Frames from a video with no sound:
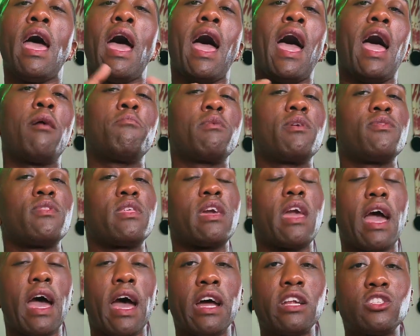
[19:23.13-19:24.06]
hemming the
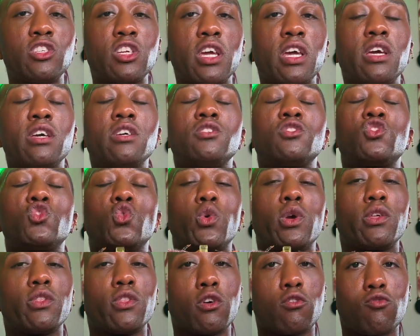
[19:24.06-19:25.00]
edges,
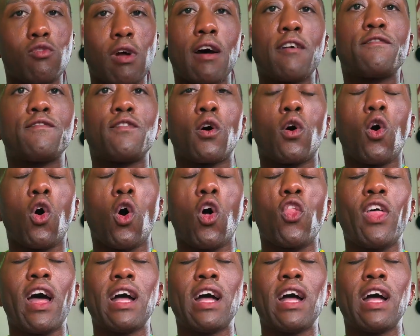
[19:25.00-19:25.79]
doing the ruffle.